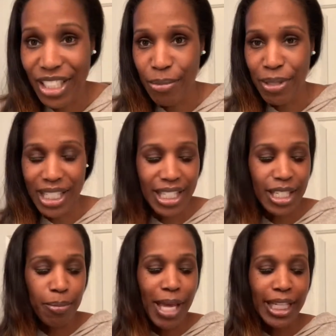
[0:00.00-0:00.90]
to
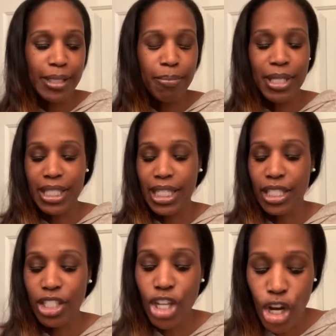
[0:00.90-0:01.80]
business. Back to
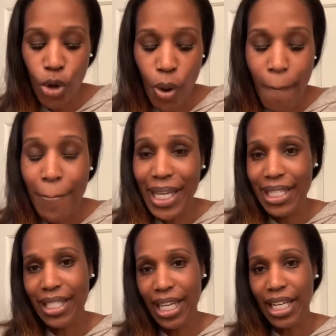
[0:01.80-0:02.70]
business. So,
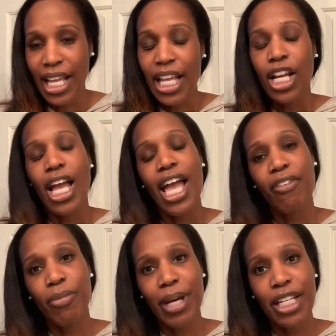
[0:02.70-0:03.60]
Mented.
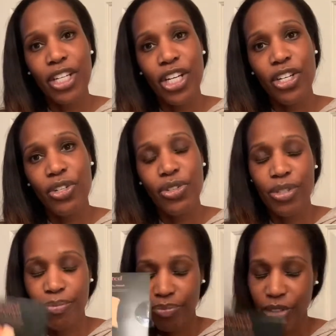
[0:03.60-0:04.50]
Everybody
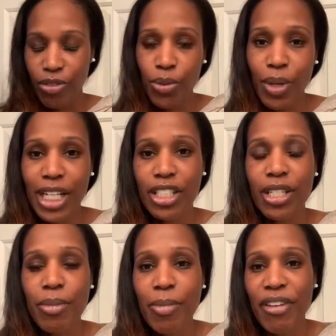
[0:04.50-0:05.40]
knows you watch
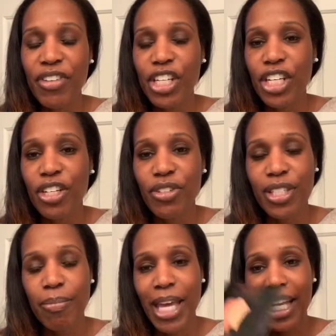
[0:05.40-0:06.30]
some of my videos,
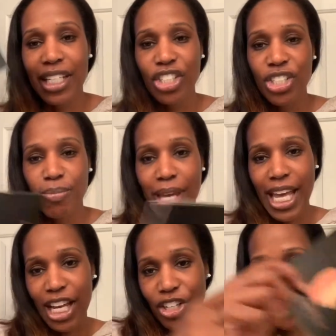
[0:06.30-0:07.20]
the packaging
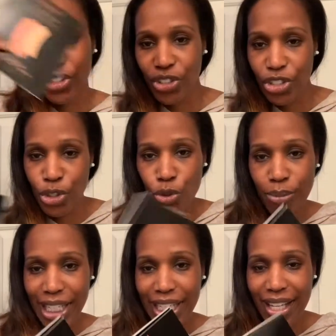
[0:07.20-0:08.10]
matters to
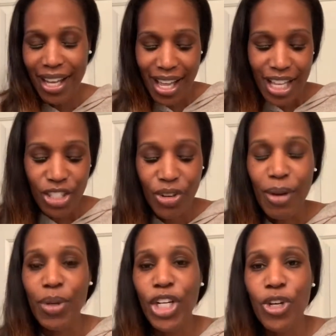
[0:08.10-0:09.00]
me. So I
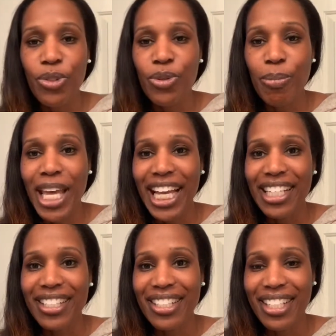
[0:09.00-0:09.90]
want to go through the
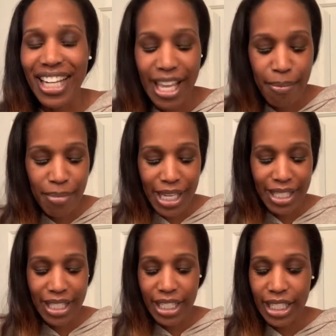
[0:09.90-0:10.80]
packaging. And
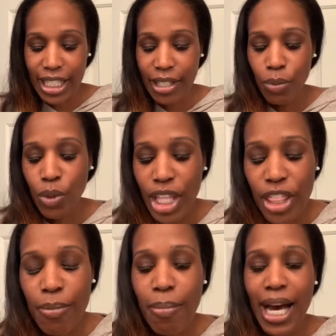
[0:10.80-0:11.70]
basically
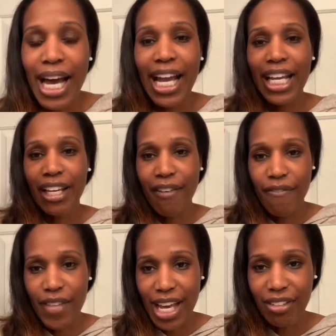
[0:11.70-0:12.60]
with my
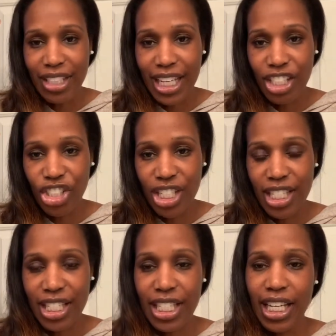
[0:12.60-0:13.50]
foundation
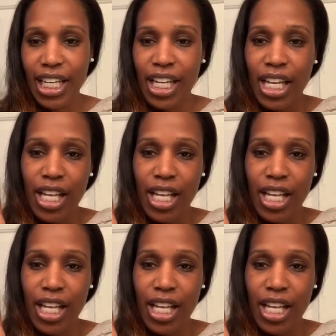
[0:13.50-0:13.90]
stick,